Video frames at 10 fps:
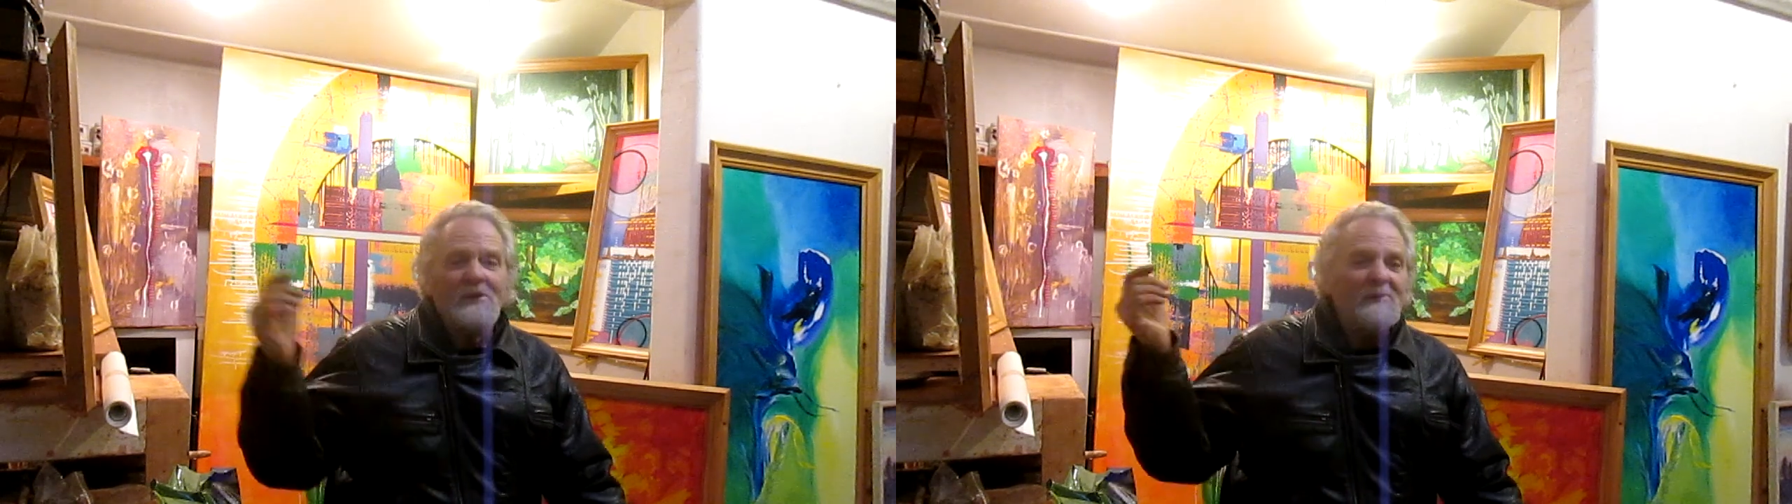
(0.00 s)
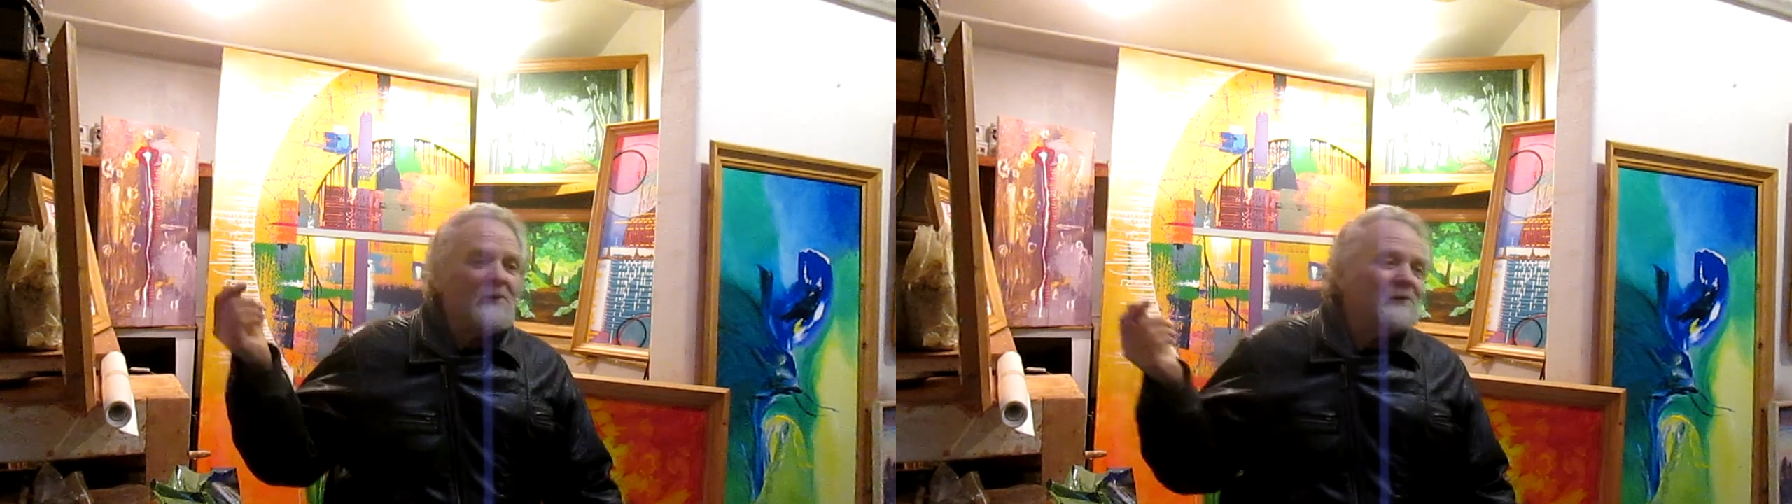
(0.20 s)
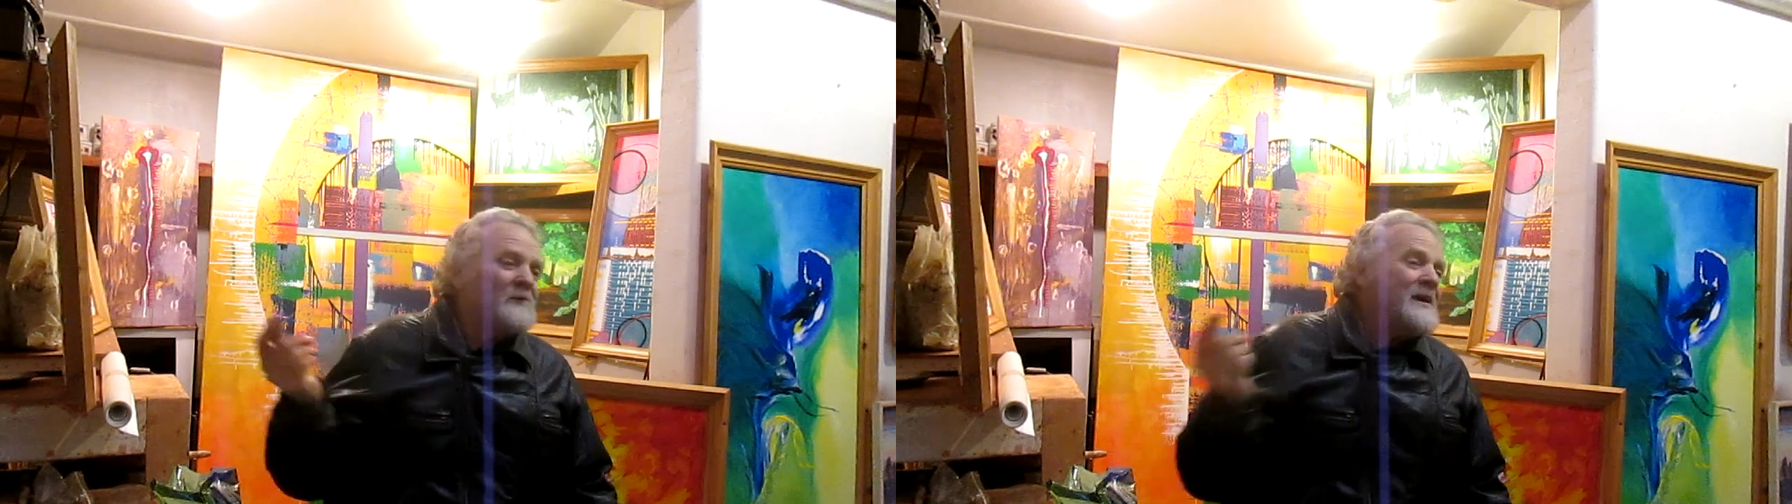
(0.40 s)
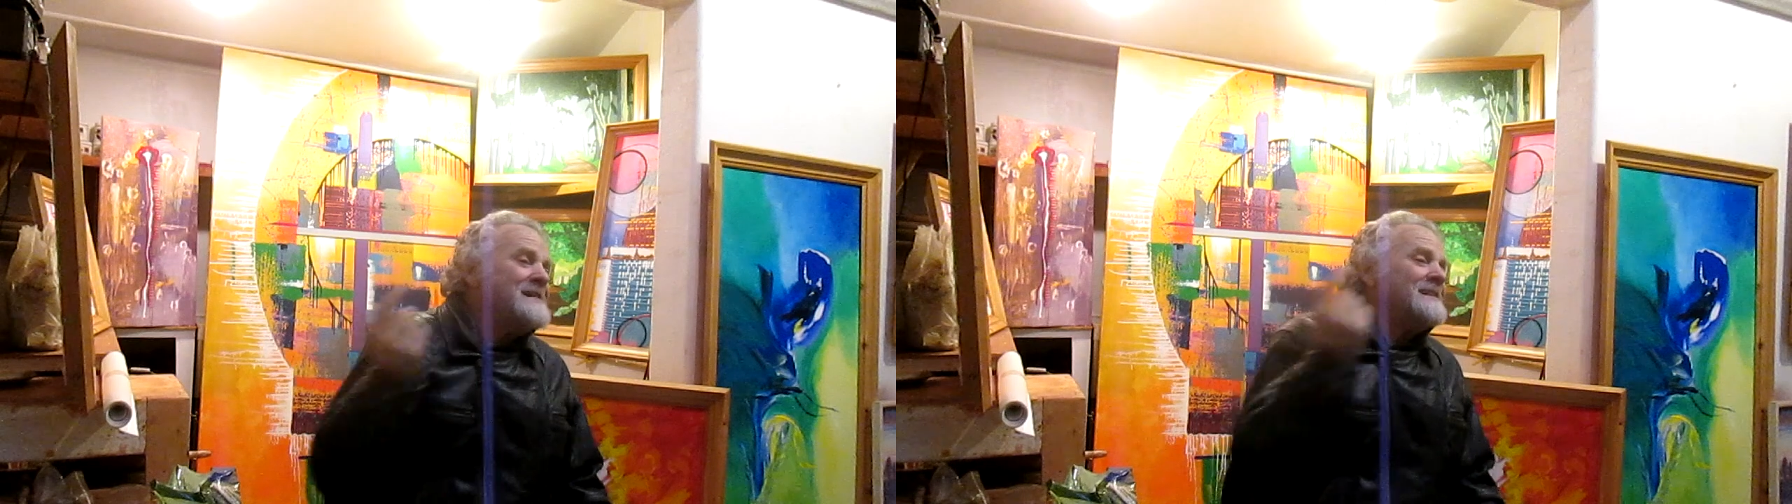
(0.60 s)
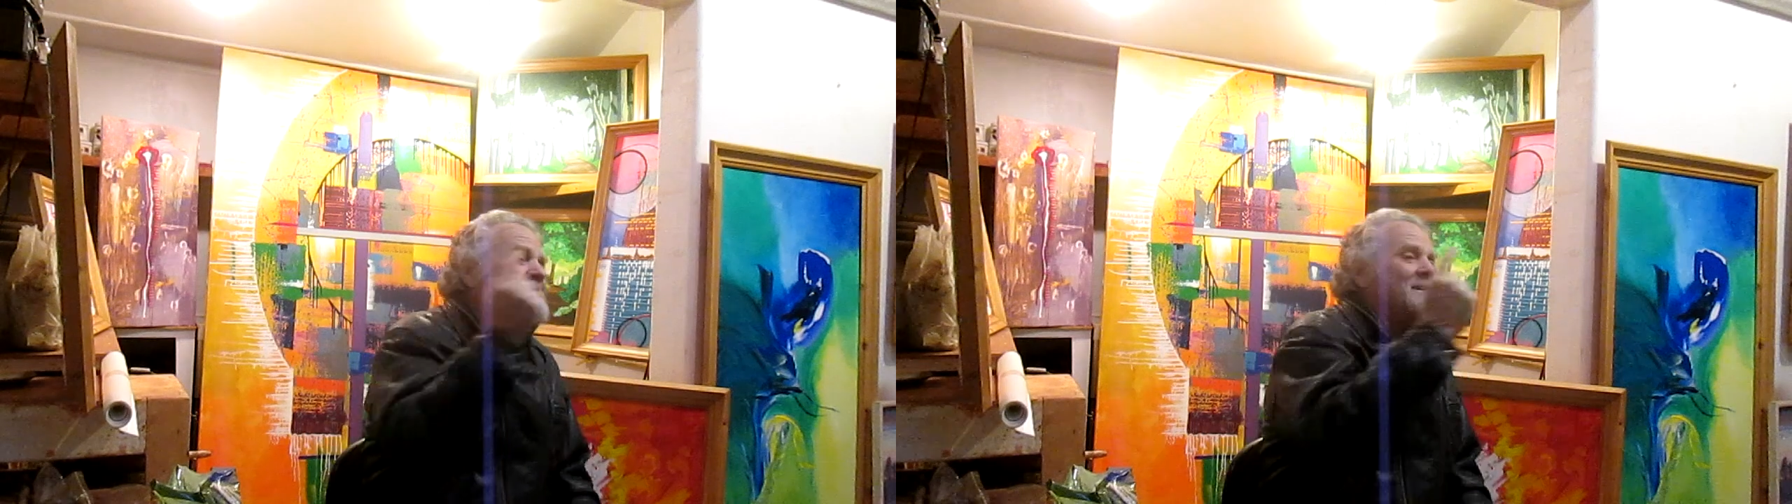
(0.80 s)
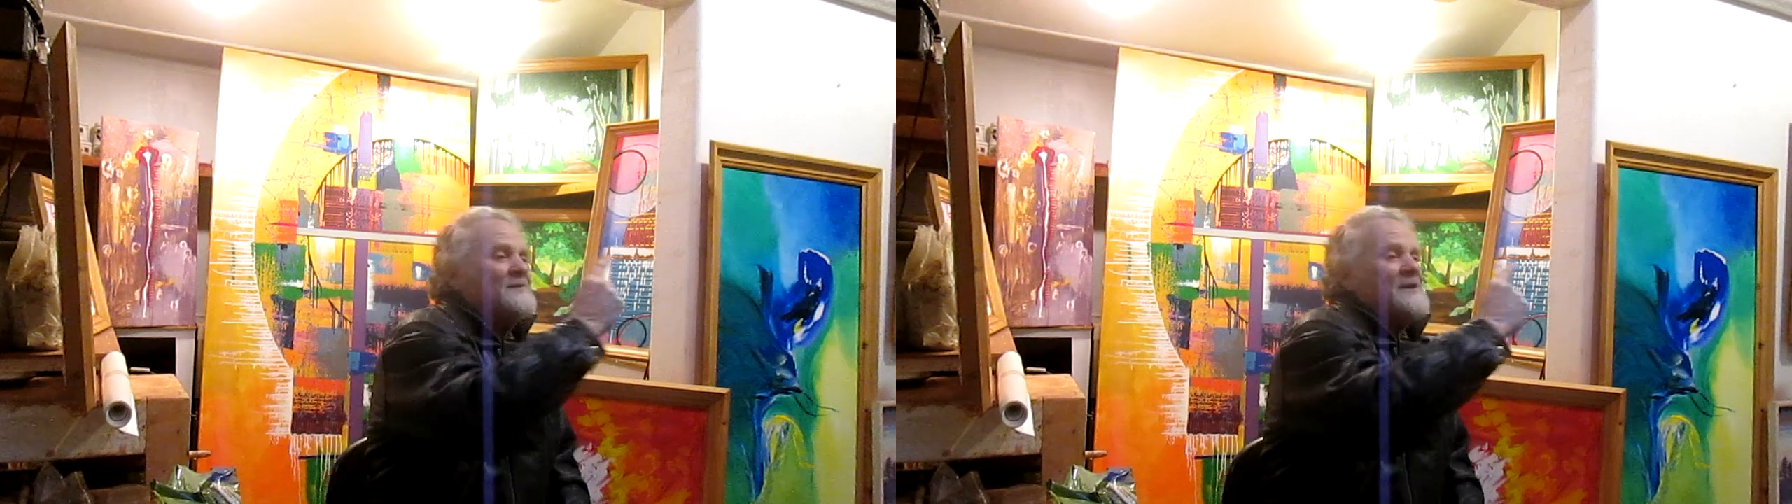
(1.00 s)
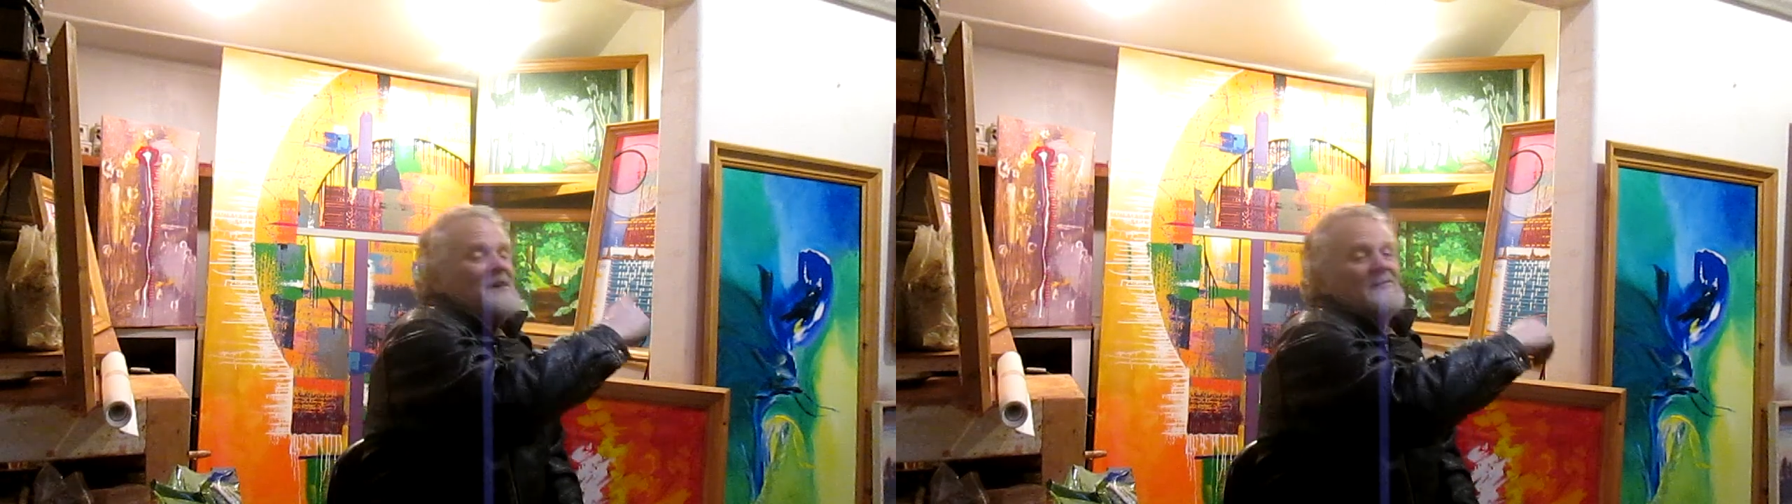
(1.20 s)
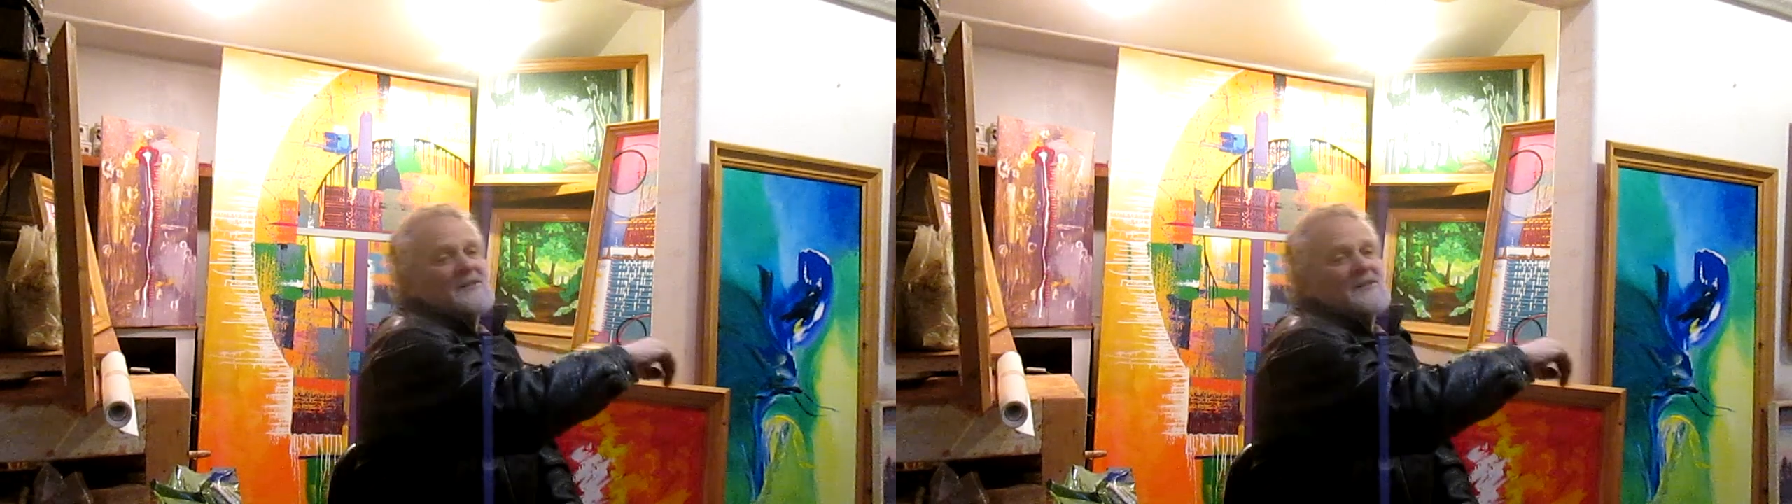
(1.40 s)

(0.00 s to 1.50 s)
so we're racing around the